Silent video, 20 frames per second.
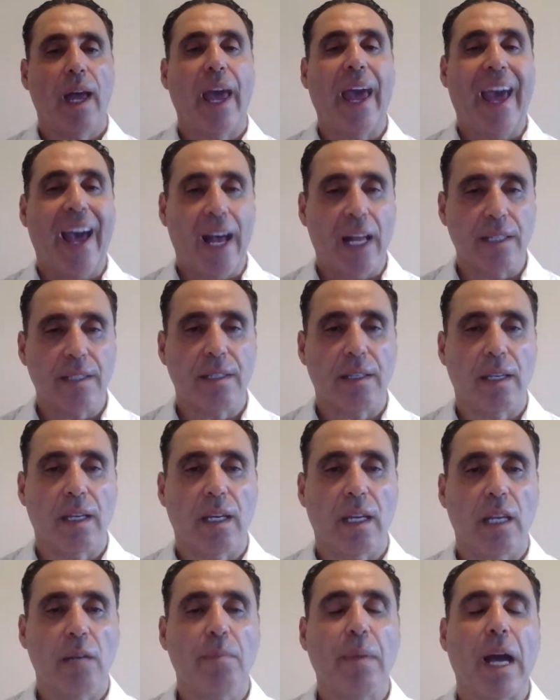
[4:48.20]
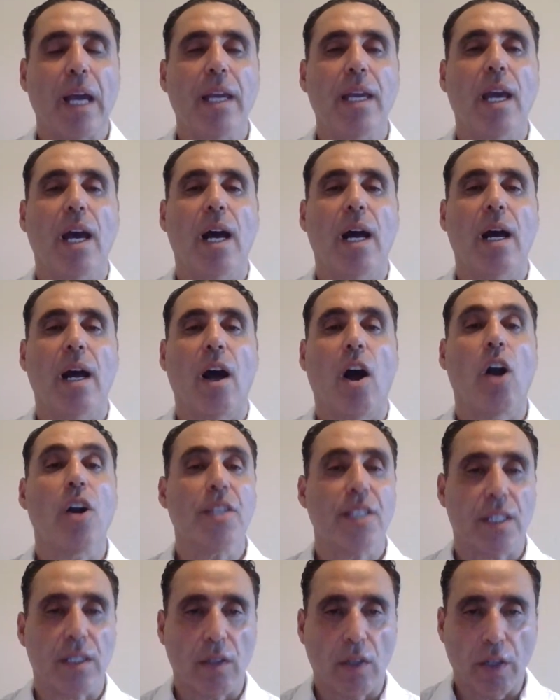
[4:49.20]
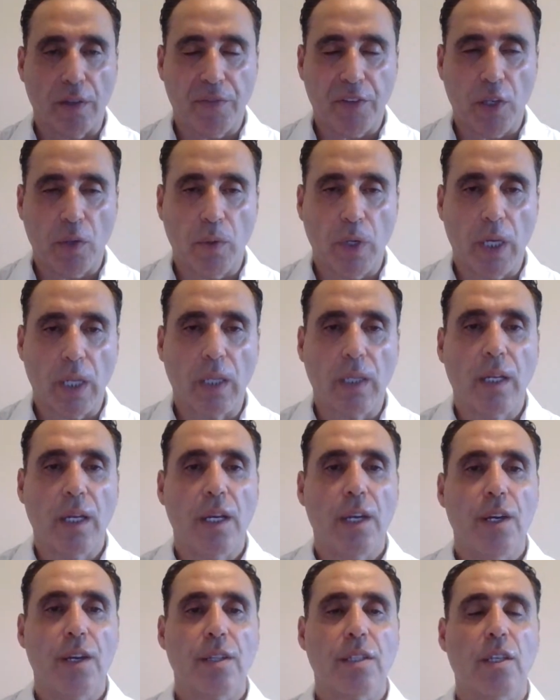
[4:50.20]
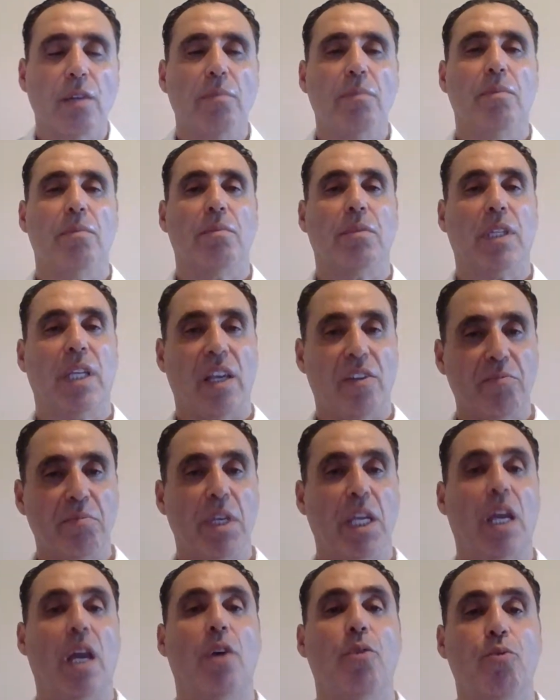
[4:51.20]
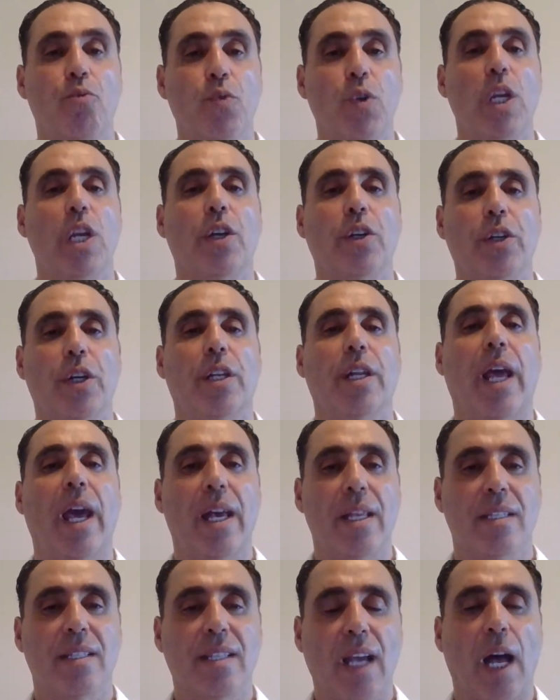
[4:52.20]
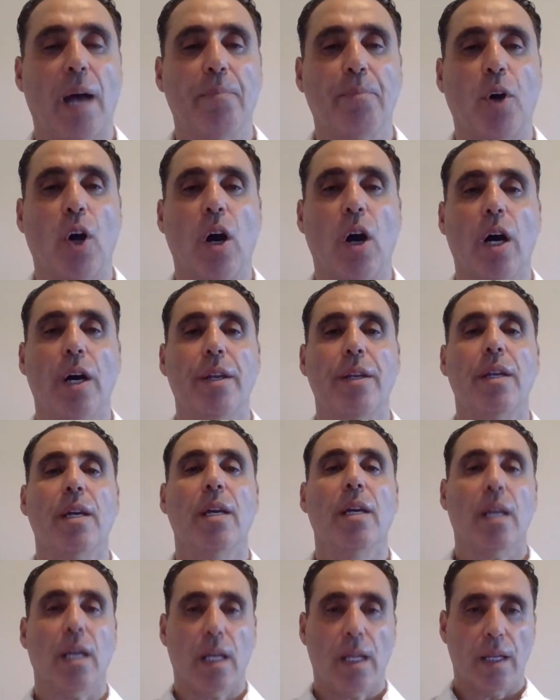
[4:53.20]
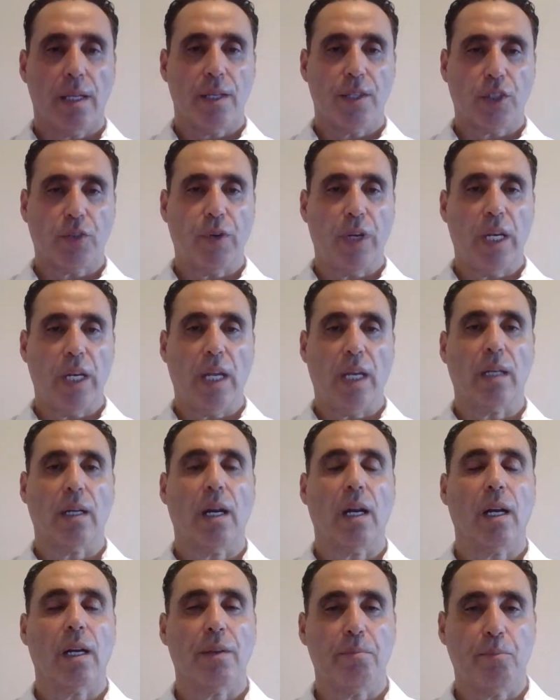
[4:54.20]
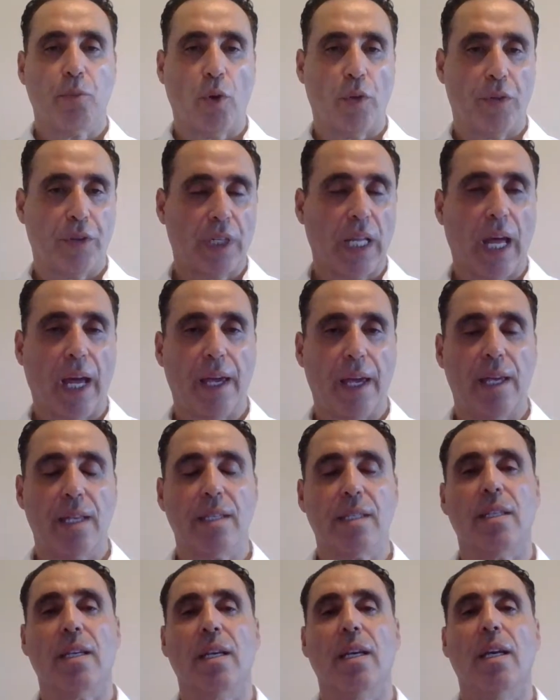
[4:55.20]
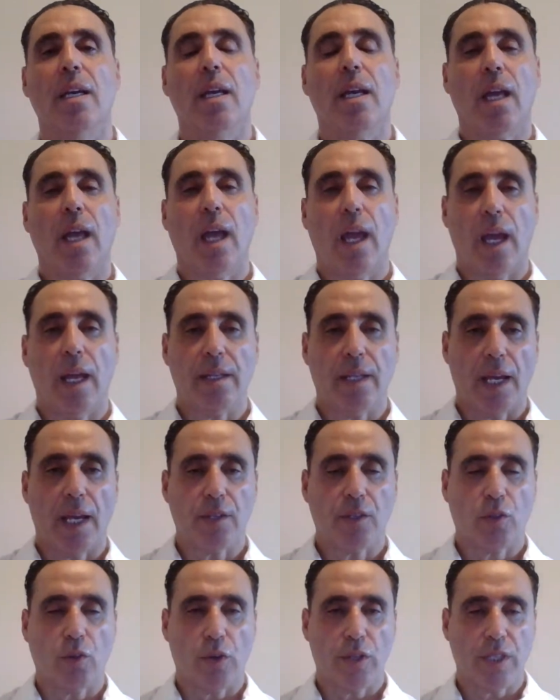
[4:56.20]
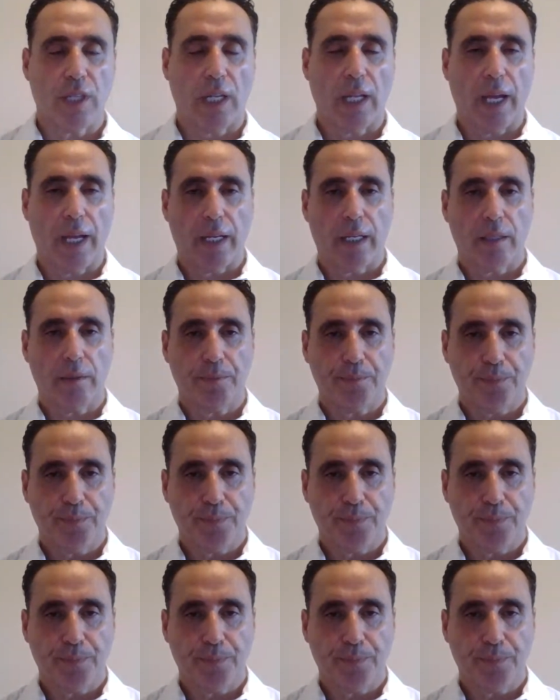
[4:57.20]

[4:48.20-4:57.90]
had in my arsenal, if you will, to give me a really good heads up on screening both clients and escorts alike.